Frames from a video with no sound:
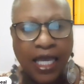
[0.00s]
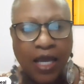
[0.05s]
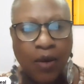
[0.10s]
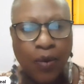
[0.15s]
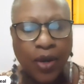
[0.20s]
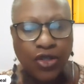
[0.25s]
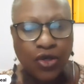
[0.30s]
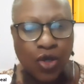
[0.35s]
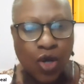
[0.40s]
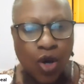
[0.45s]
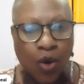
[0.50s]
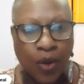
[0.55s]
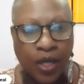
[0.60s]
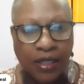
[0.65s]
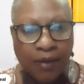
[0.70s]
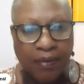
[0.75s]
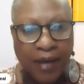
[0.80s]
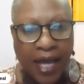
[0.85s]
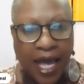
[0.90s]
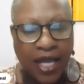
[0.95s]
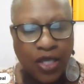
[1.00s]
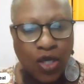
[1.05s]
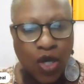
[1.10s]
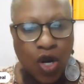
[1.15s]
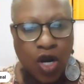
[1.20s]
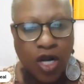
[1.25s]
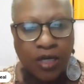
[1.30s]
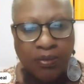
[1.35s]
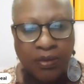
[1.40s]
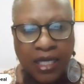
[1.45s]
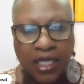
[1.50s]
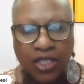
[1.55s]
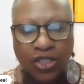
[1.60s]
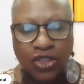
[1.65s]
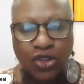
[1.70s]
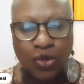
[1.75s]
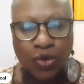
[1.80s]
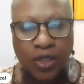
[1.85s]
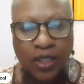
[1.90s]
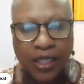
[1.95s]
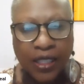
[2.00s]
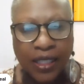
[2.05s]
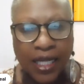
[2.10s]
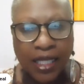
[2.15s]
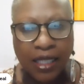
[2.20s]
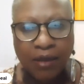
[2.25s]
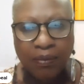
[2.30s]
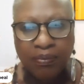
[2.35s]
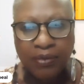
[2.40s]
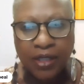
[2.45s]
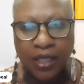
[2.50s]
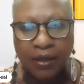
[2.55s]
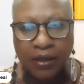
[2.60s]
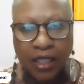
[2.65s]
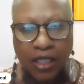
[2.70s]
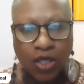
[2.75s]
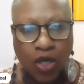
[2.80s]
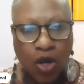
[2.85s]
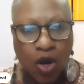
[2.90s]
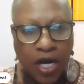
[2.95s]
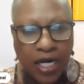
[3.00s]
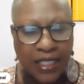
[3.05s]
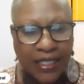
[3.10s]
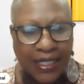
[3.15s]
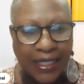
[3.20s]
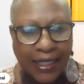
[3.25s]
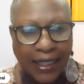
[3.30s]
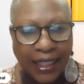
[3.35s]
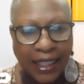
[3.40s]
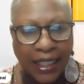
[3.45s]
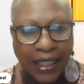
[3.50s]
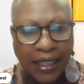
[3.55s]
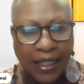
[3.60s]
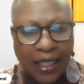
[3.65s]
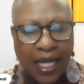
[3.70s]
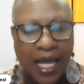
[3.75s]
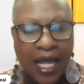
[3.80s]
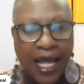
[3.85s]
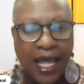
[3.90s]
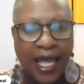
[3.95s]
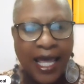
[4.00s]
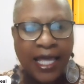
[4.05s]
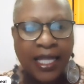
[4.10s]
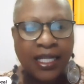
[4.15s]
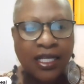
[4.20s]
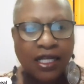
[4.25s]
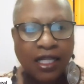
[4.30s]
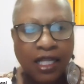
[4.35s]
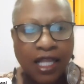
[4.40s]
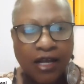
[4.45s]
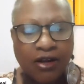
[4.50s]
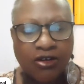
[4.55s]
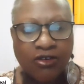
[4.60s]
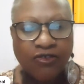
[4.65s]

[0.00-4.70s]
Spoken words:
When you go in the backyard, making sure the yard is clean and clutter